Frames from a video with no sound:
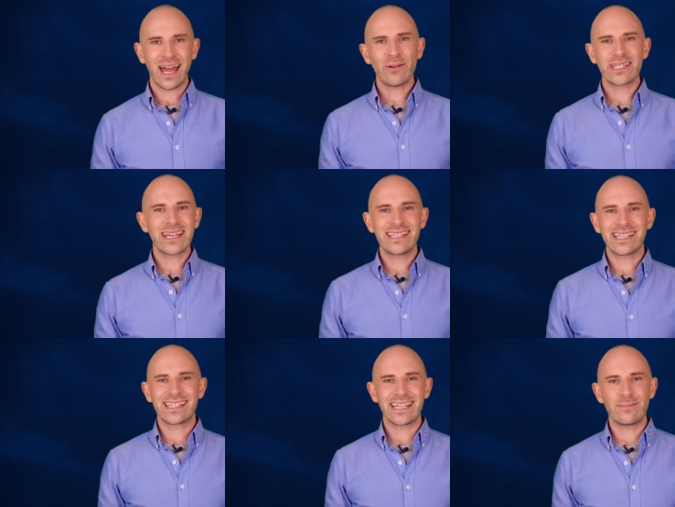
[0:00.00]
Nowadays,
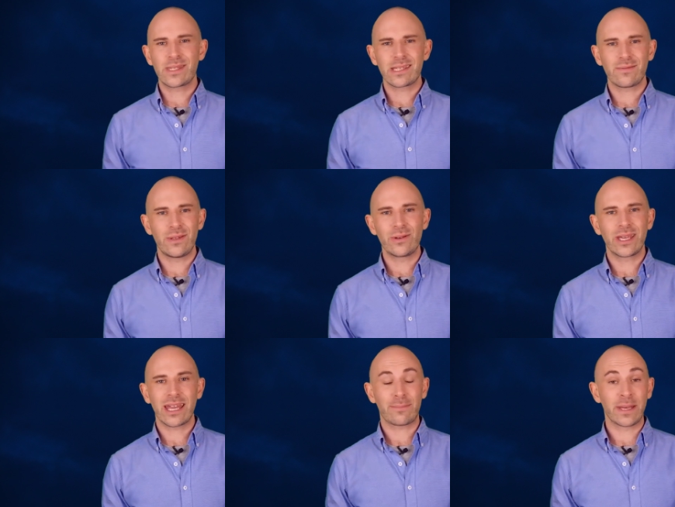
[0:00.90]
it seems as if you
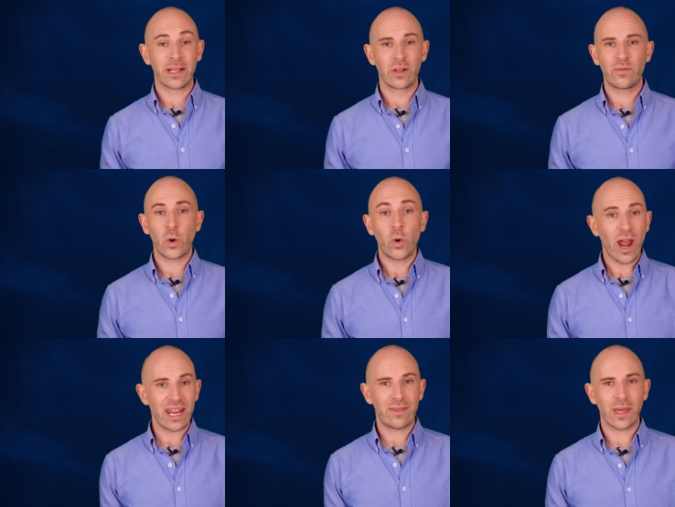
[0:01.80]
can get a pill for
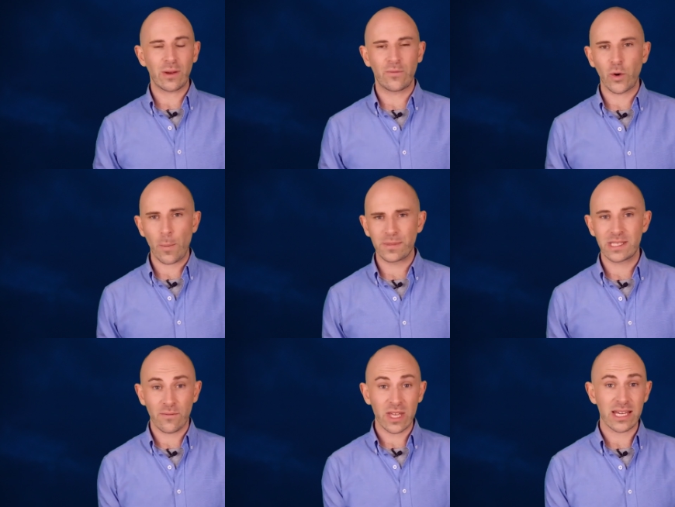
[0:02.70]
anything from
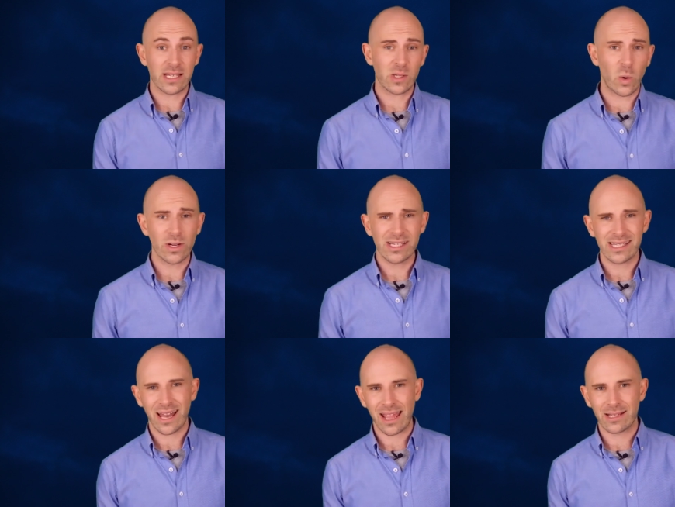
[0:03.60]
severe
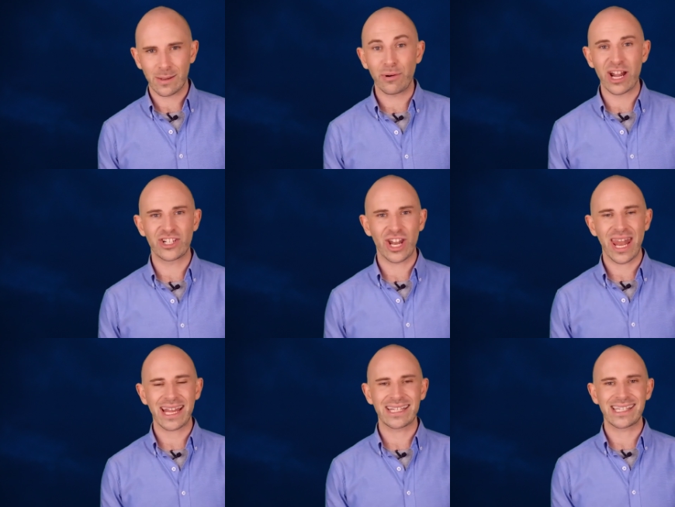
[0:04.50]
disorders like
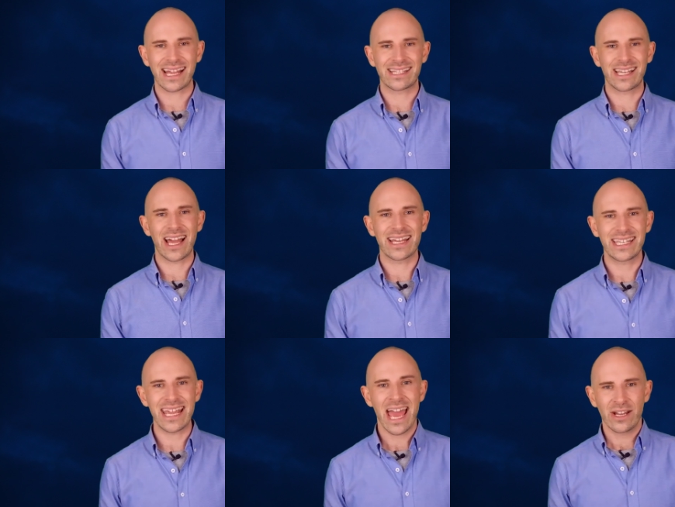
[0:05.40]
depression and
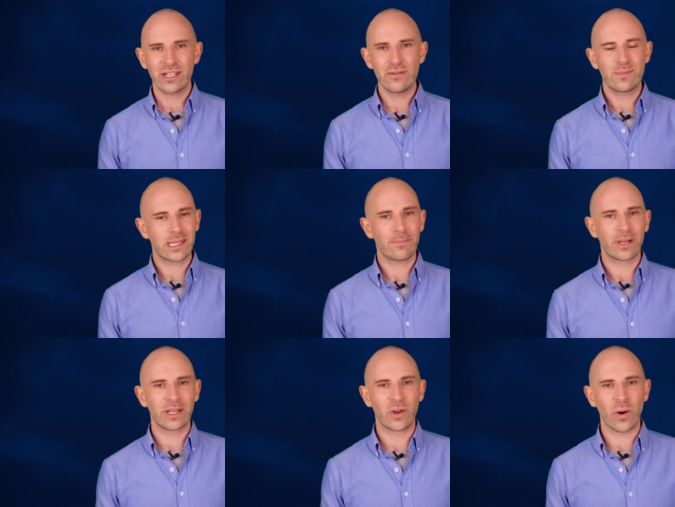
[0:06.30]
anxiety to
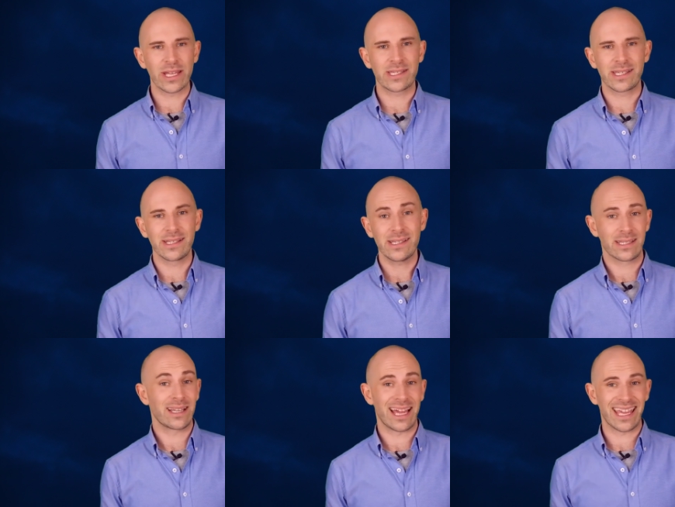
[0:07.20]
simple
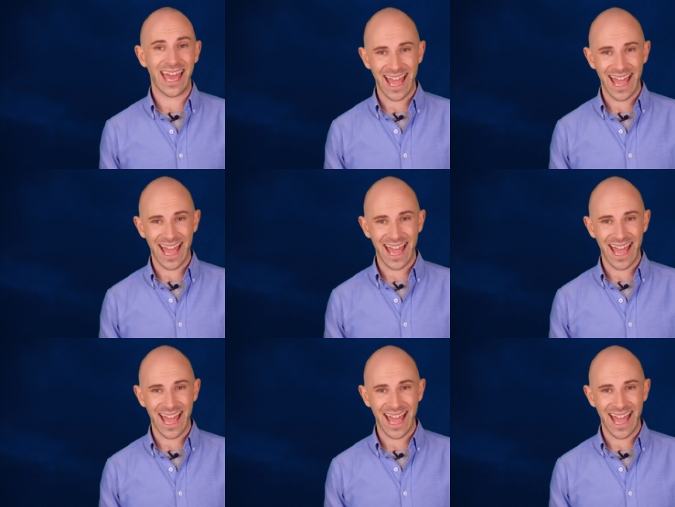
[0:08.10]
annoyances like a